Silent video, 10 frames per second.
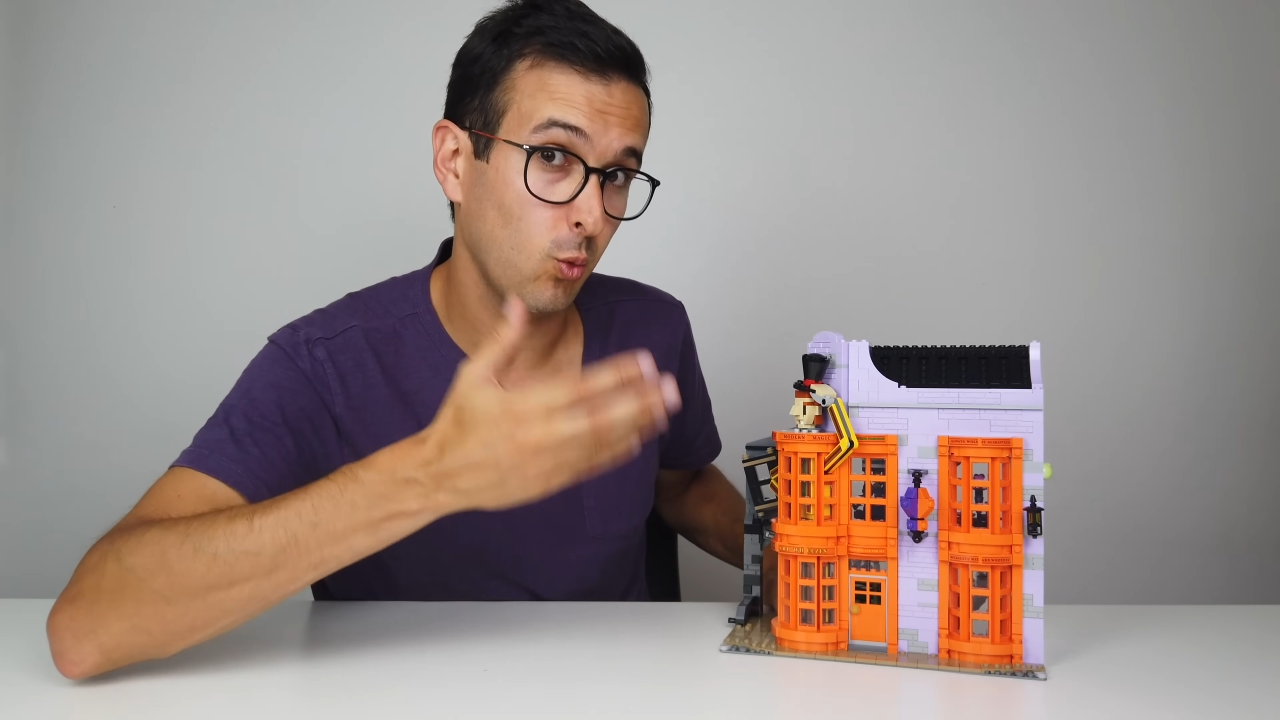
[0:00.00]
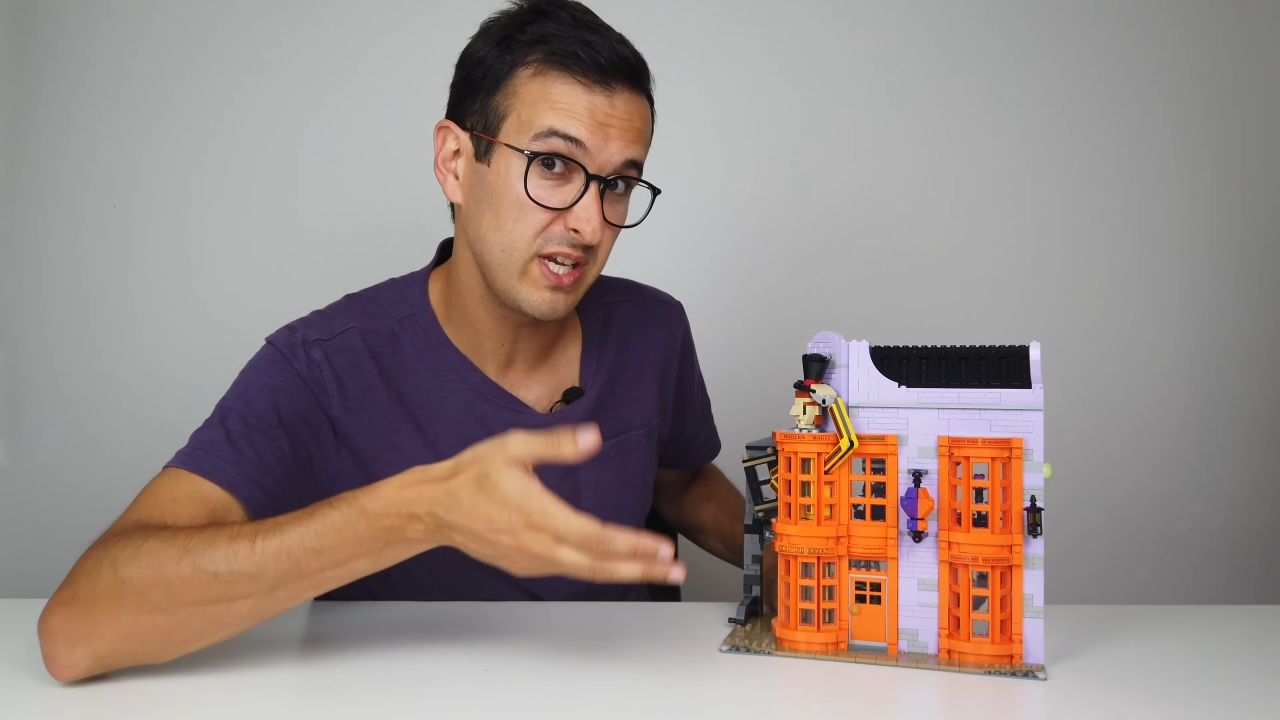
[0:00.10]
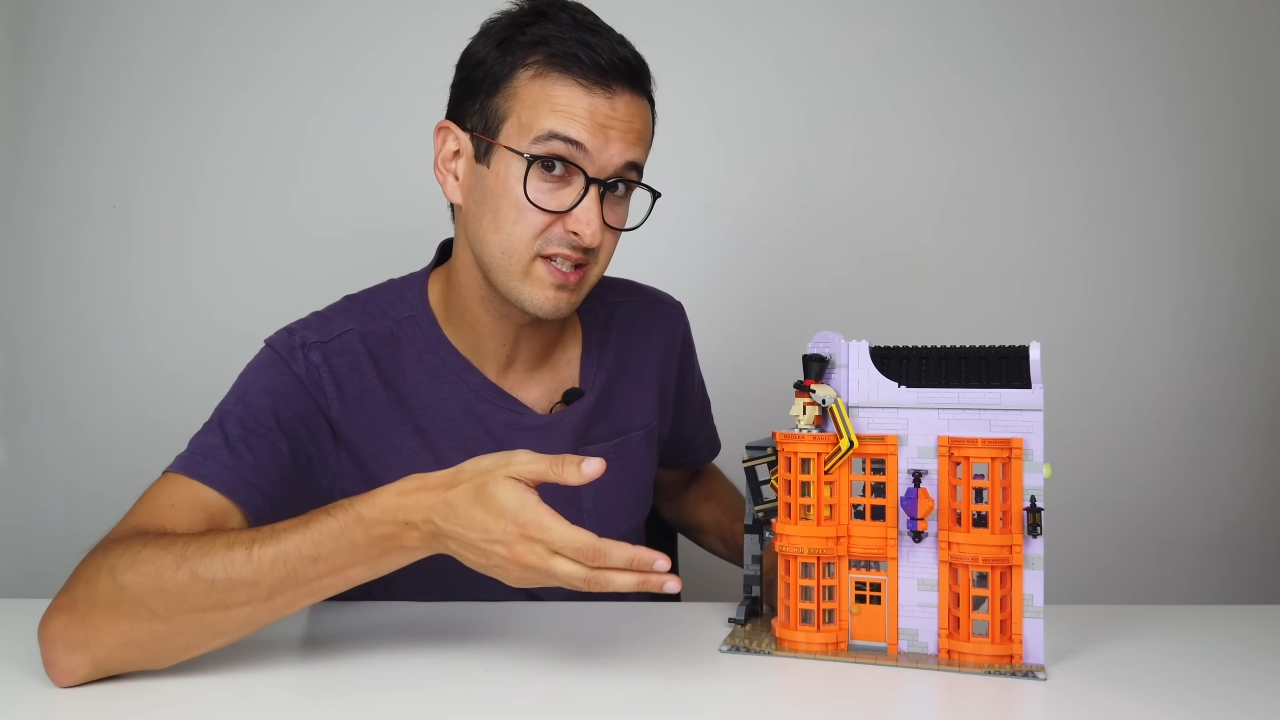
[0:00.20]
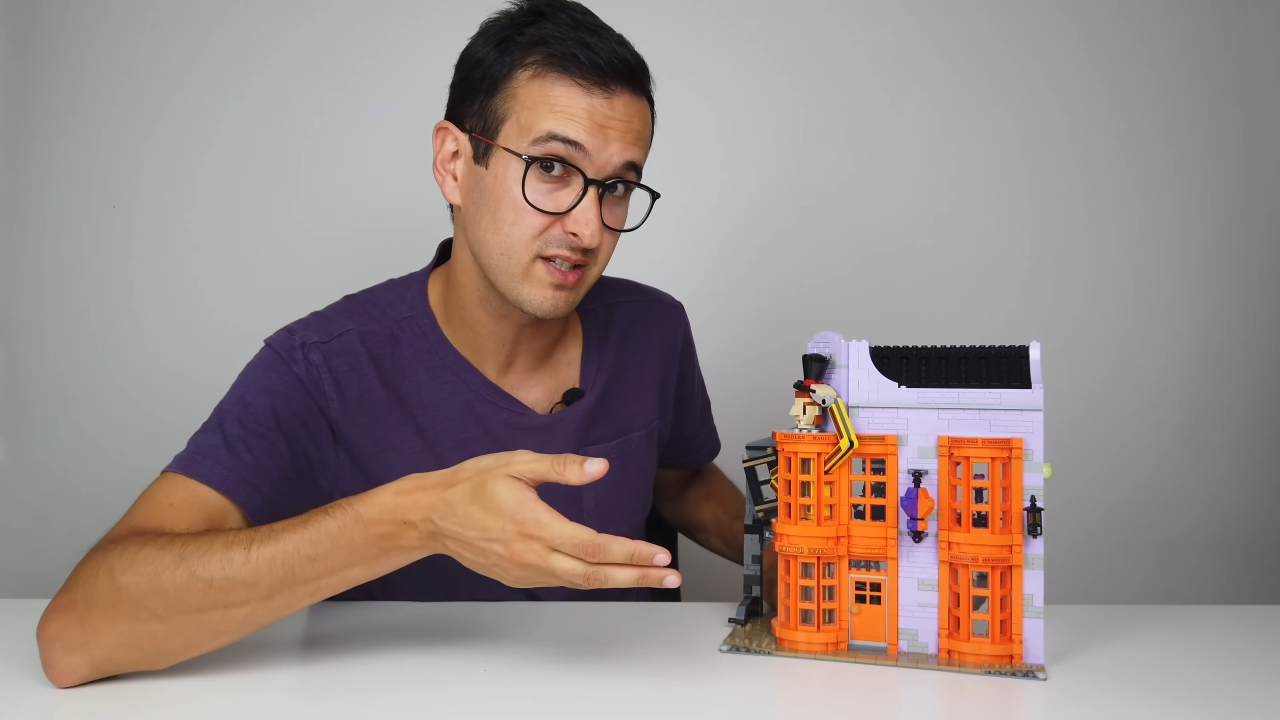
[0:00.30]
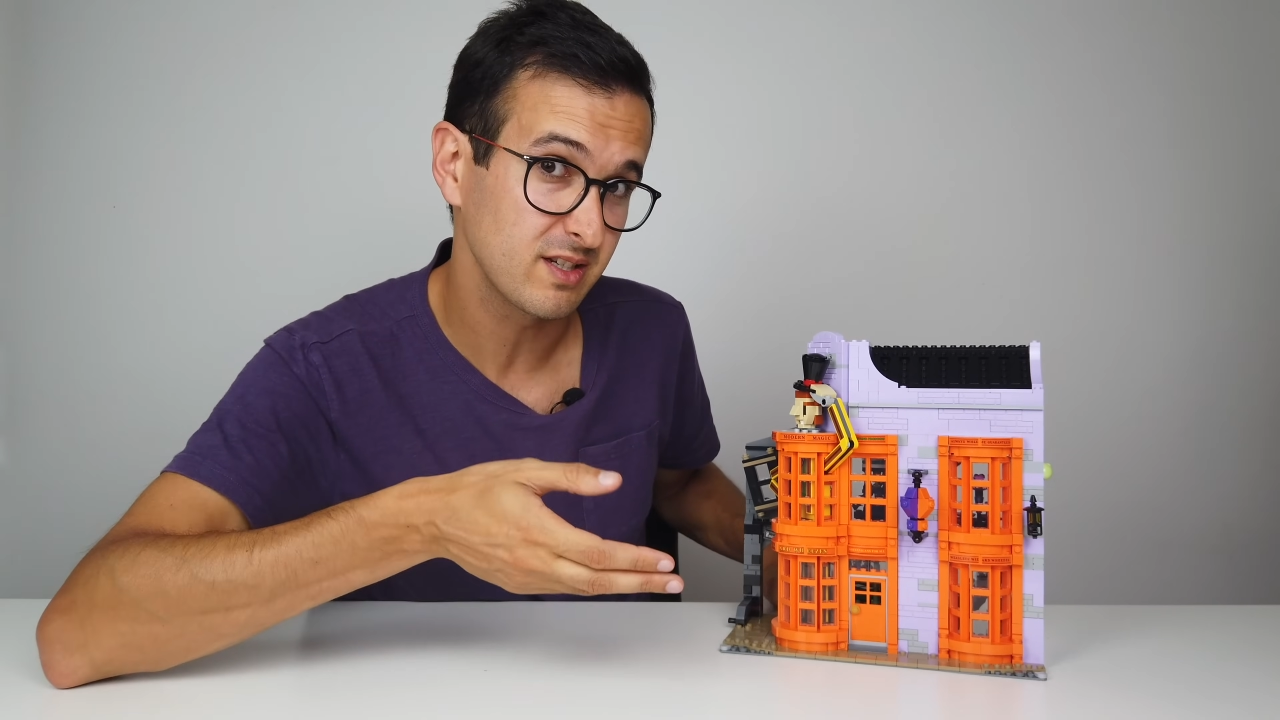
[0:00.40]

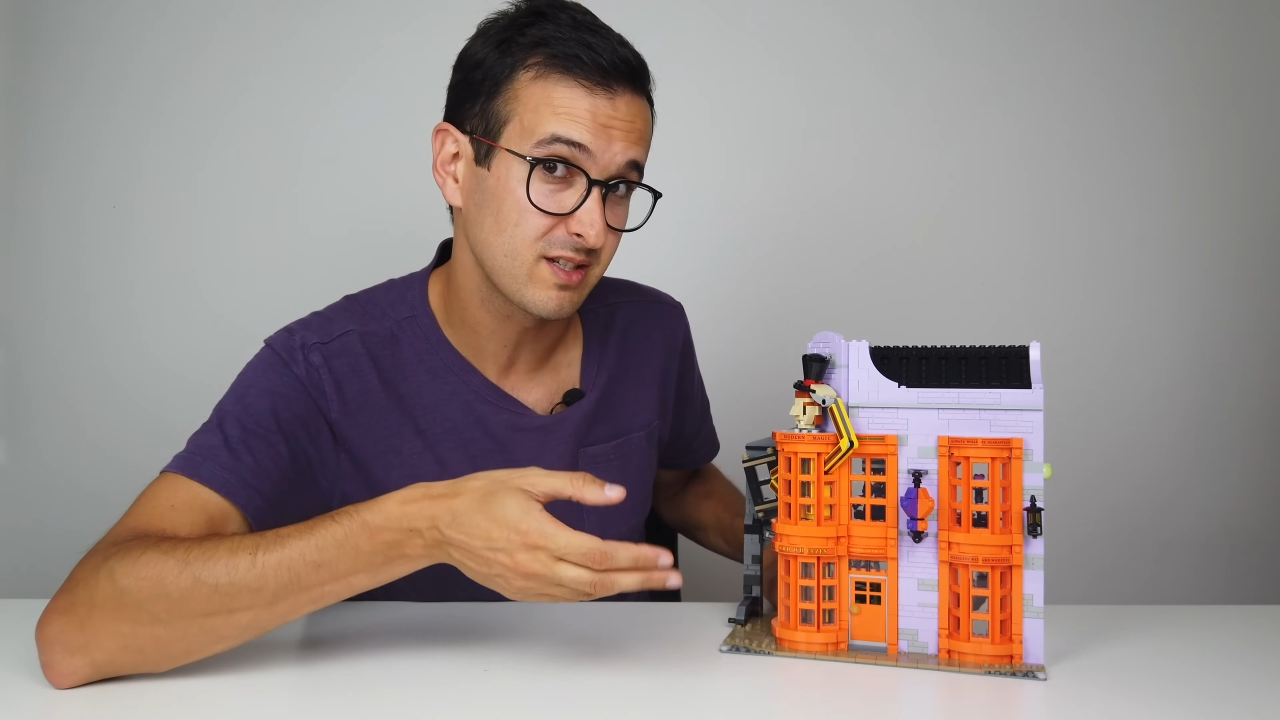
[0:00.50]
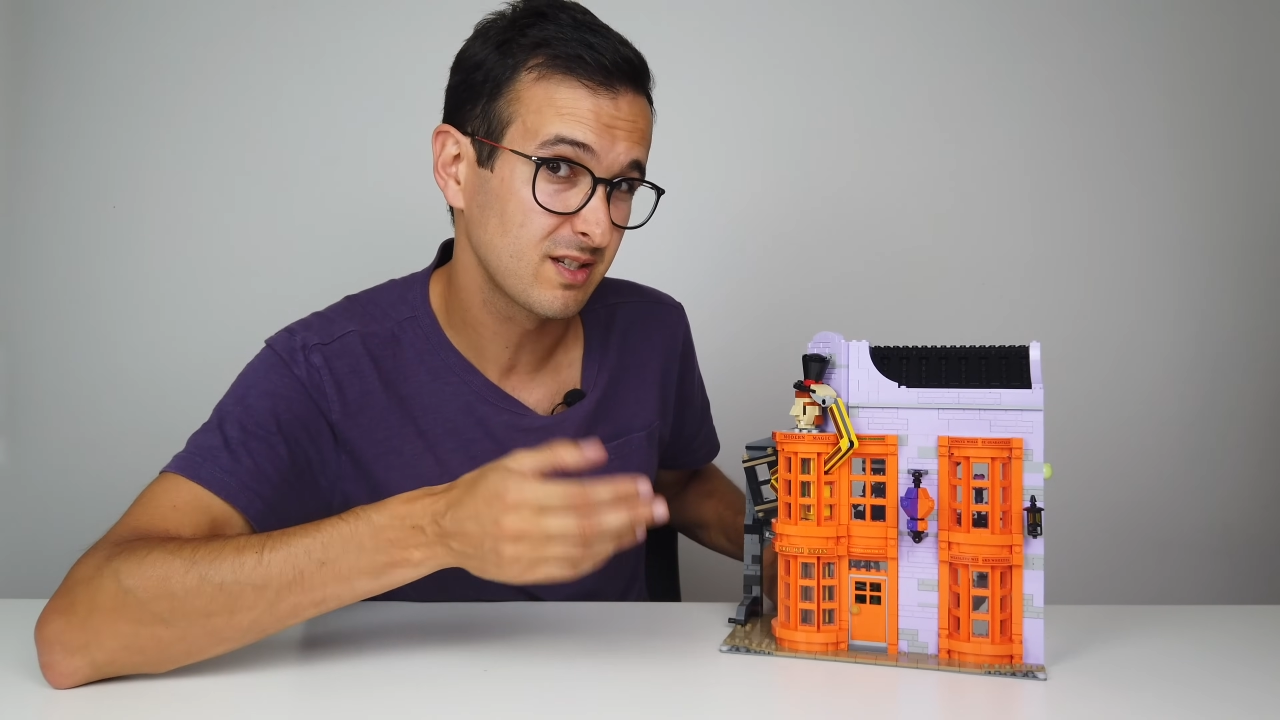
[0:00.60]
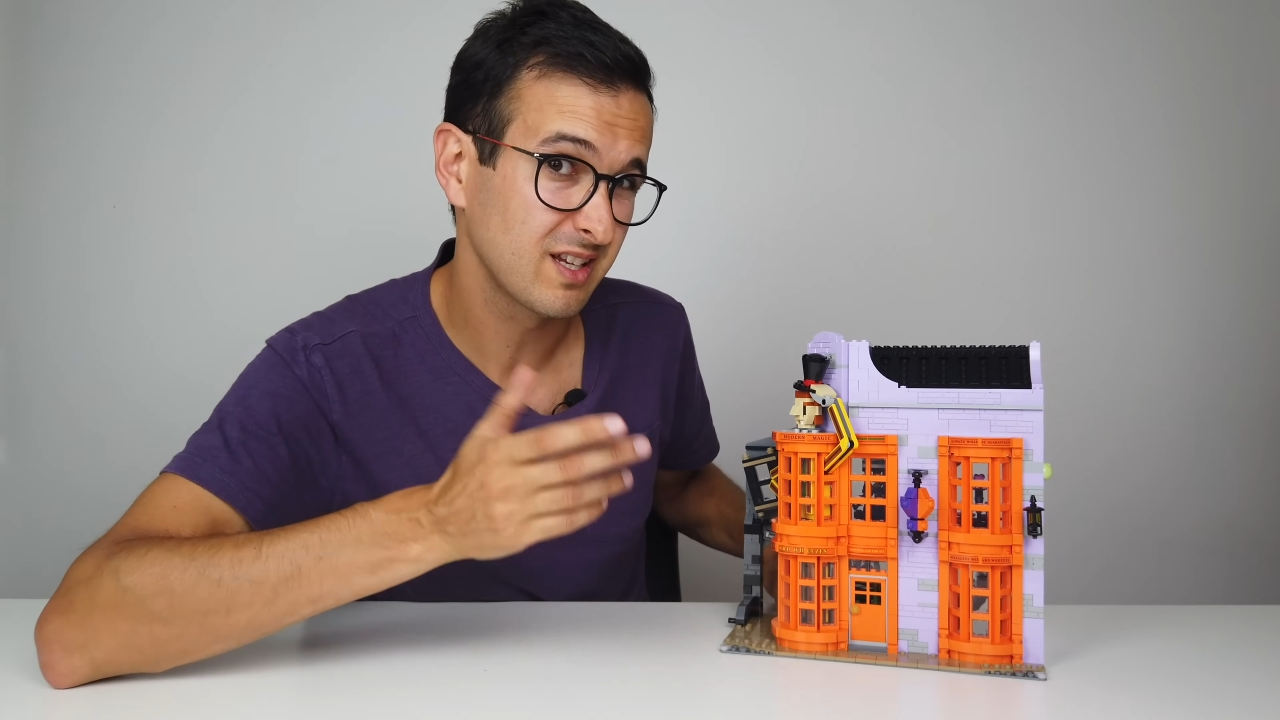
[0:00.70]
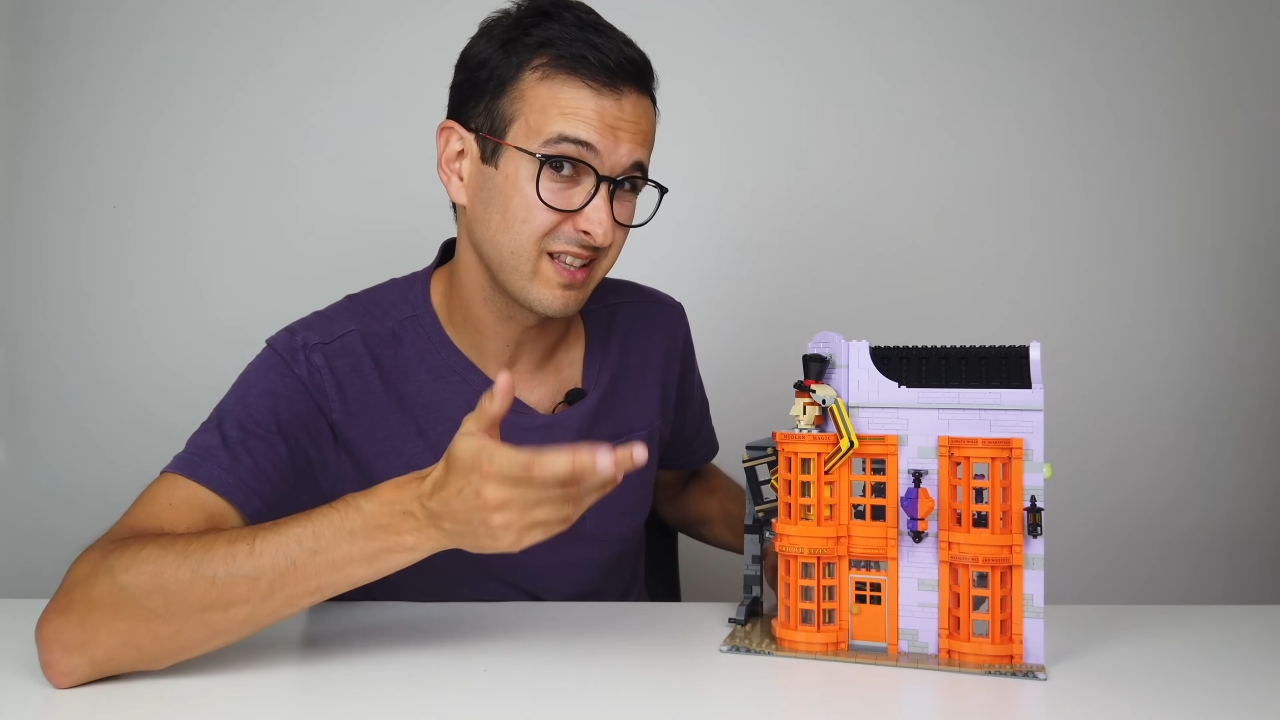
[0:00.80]
Wheezes.